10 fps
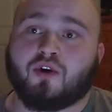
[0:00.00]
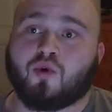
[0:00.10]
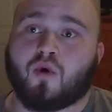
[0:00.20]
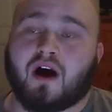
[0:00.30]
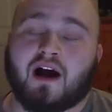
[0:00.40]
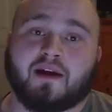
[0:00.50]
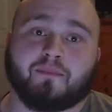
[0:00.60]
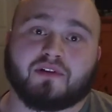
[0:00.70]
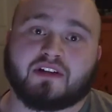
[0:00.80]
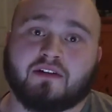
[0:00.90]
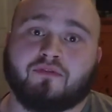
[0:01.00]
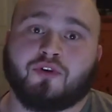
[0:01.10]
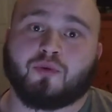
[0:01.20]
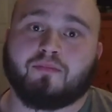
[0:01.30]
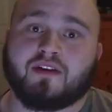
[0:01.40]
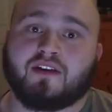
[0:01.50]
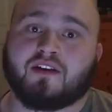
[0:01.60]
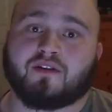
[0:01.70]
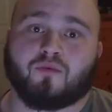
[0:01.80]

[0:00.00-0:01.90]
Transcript: who I believe to be